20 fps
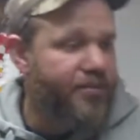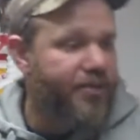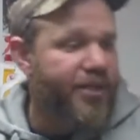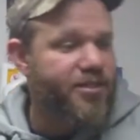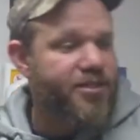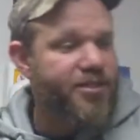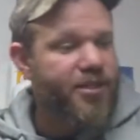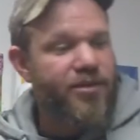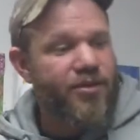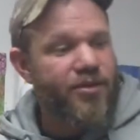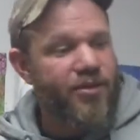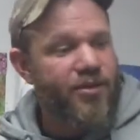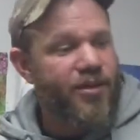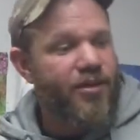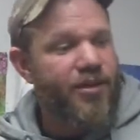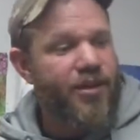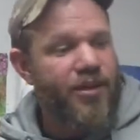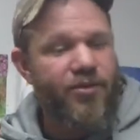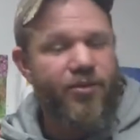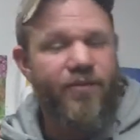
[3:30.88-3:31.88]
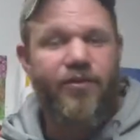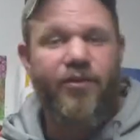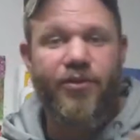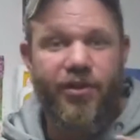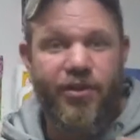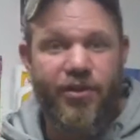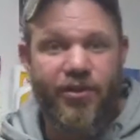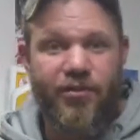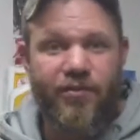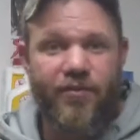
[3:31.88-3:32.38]
Like I said, though, they do have a
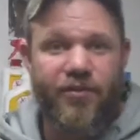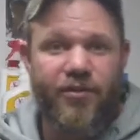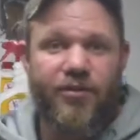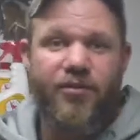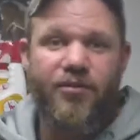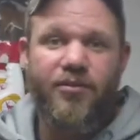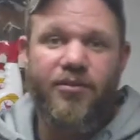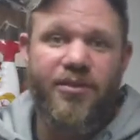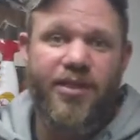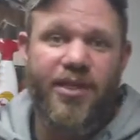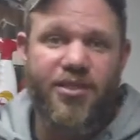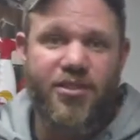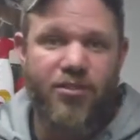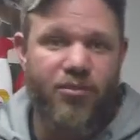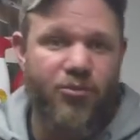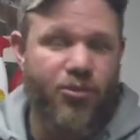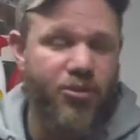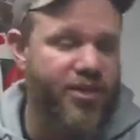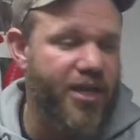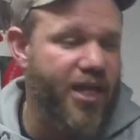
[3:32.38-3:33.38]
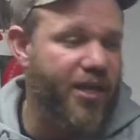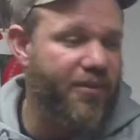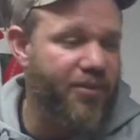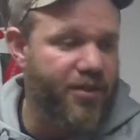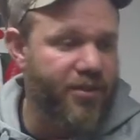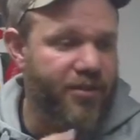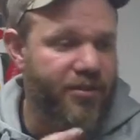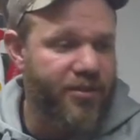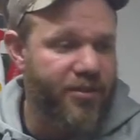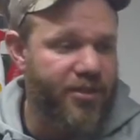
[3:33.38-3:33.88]
learning curve. Takes a little more time
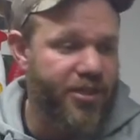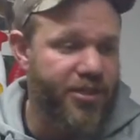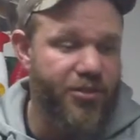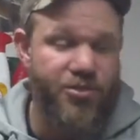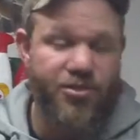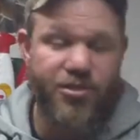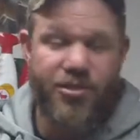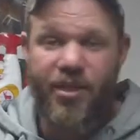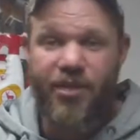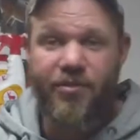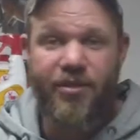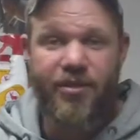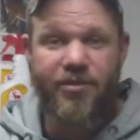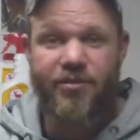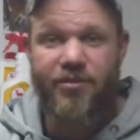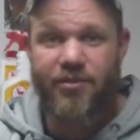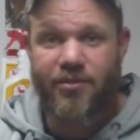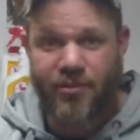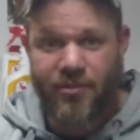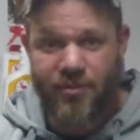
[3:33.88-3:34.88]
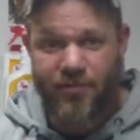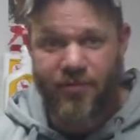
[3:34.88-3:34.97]
to get used to them and